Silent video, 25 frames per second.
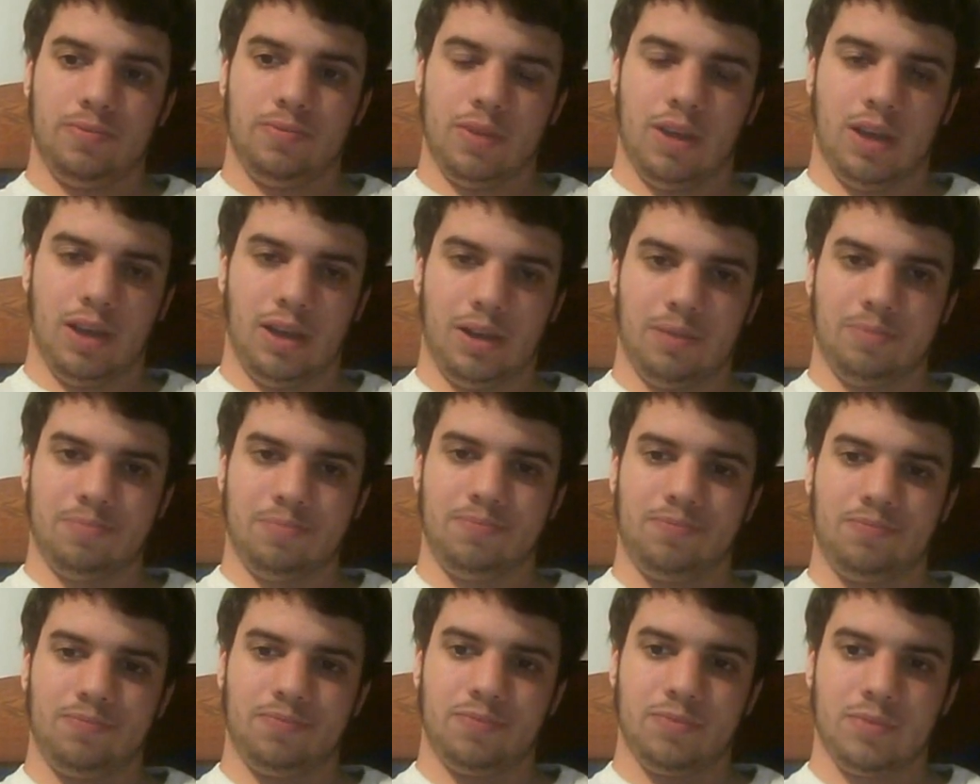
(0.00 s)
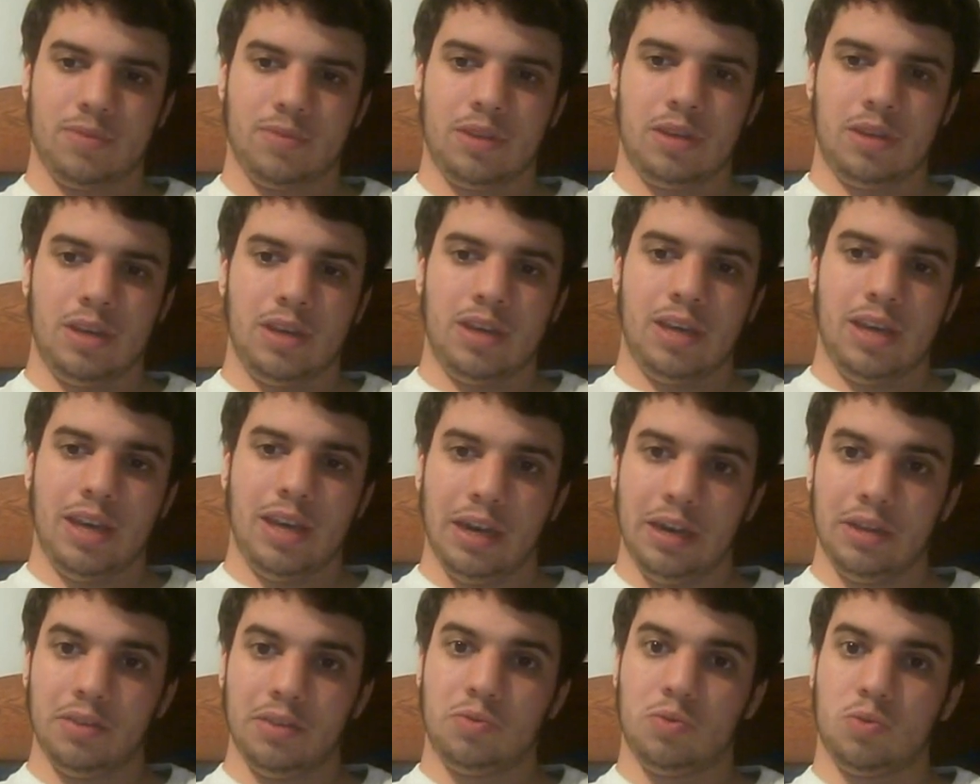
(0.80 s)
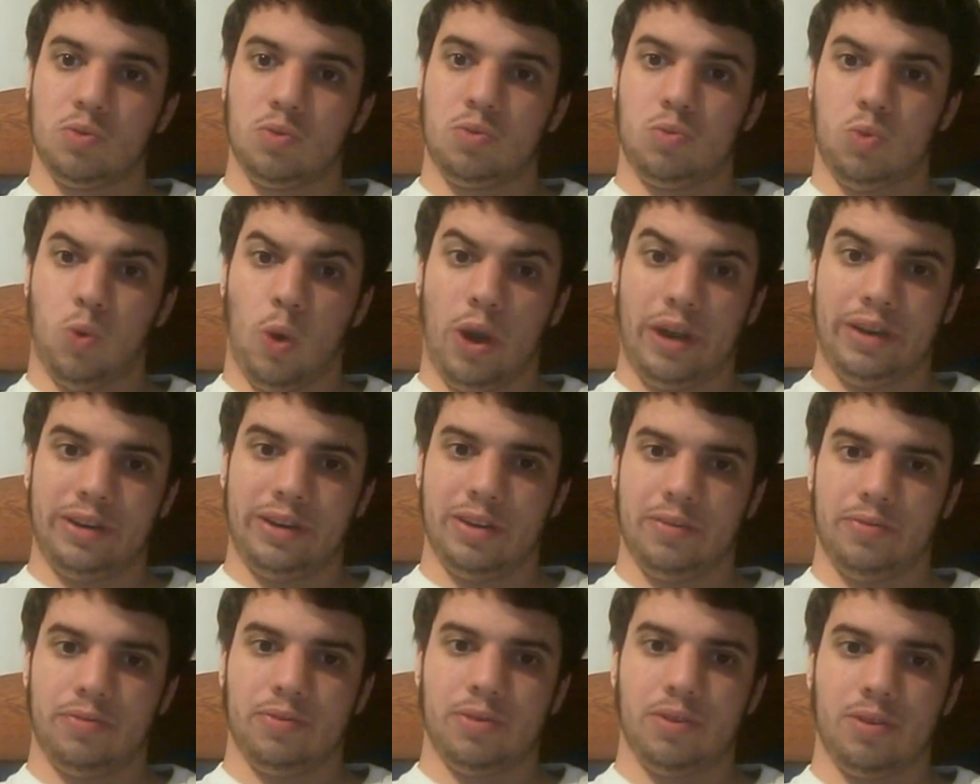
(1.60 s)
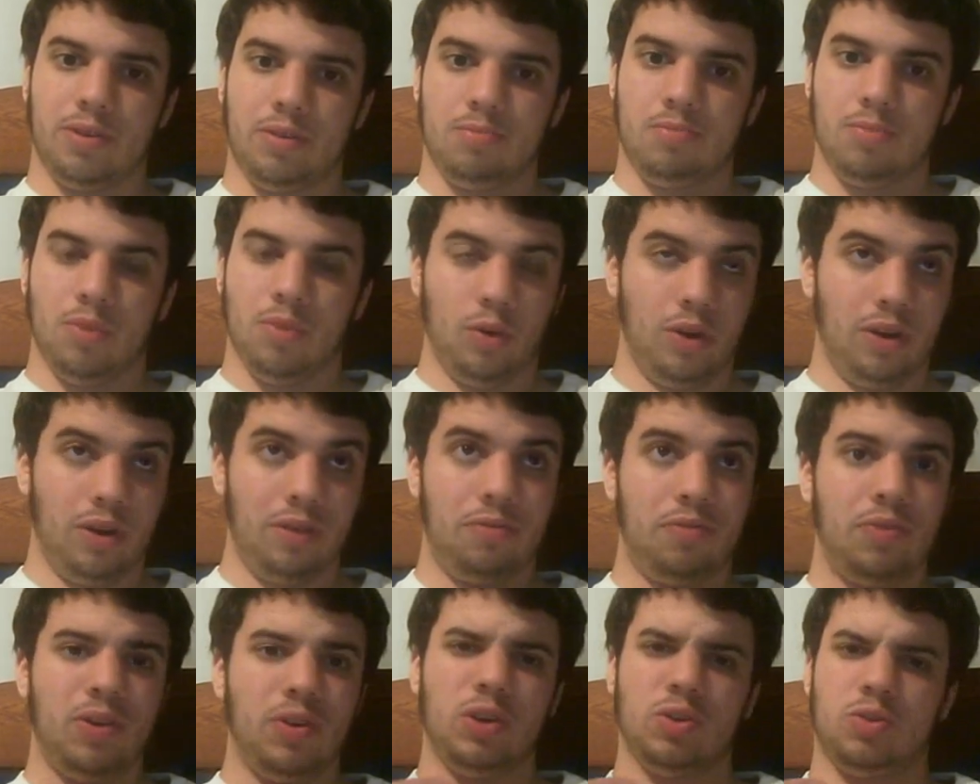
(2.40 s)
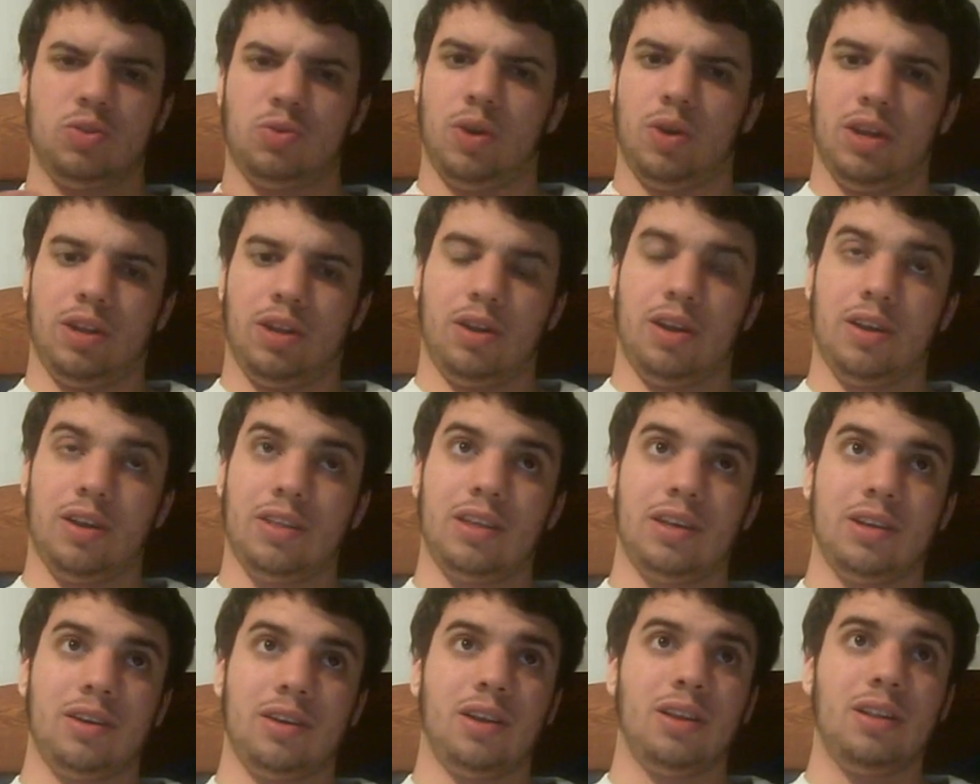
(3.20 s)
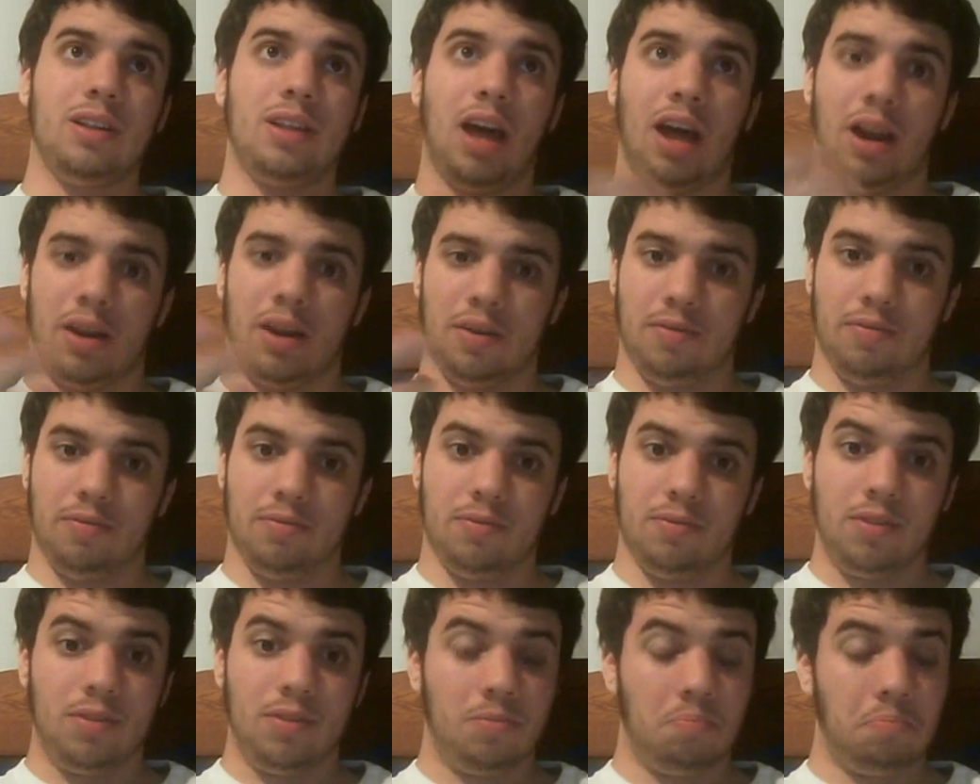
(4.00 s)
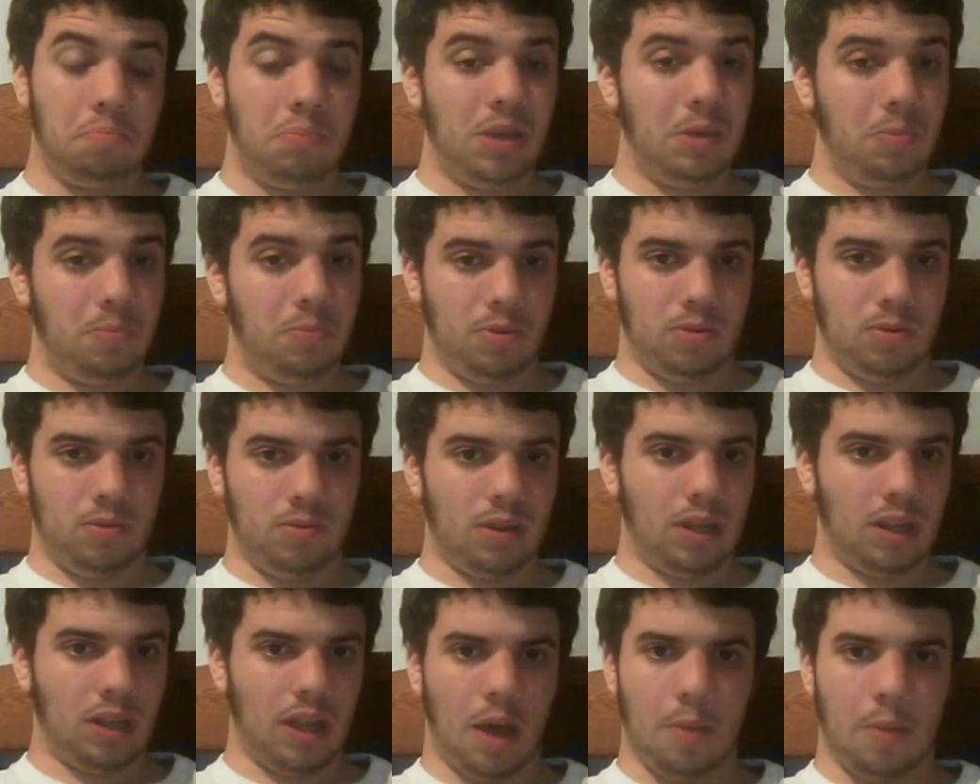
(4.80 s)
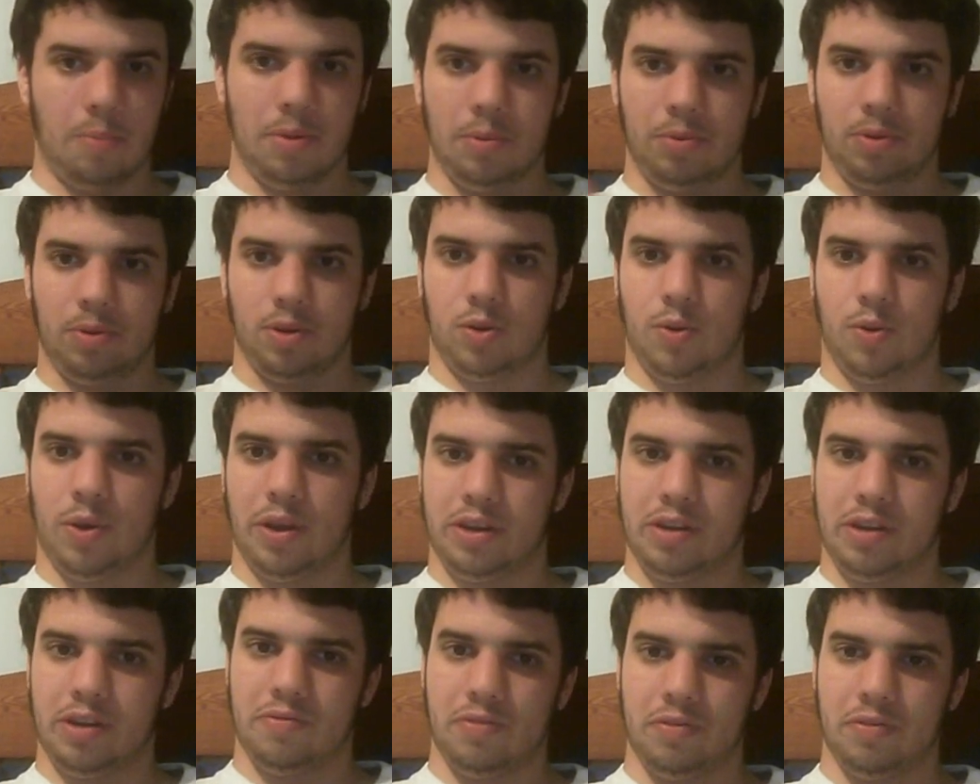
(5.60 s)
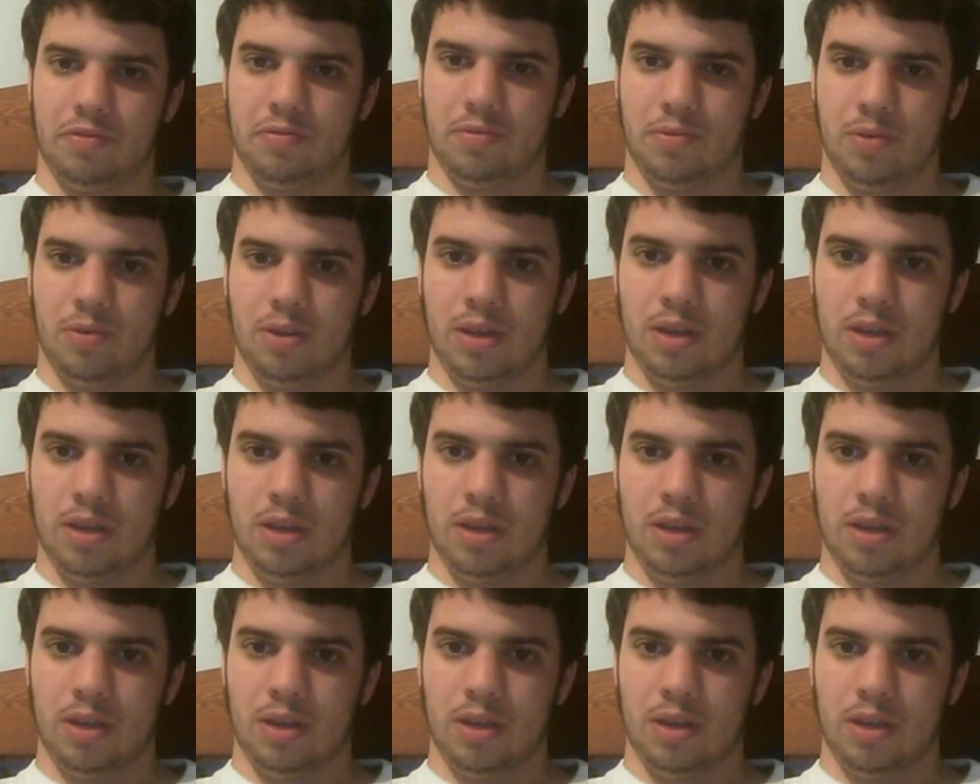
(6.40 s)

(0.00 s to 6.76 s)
It is quite different, or it feels quite. I think a lot of people are quite different.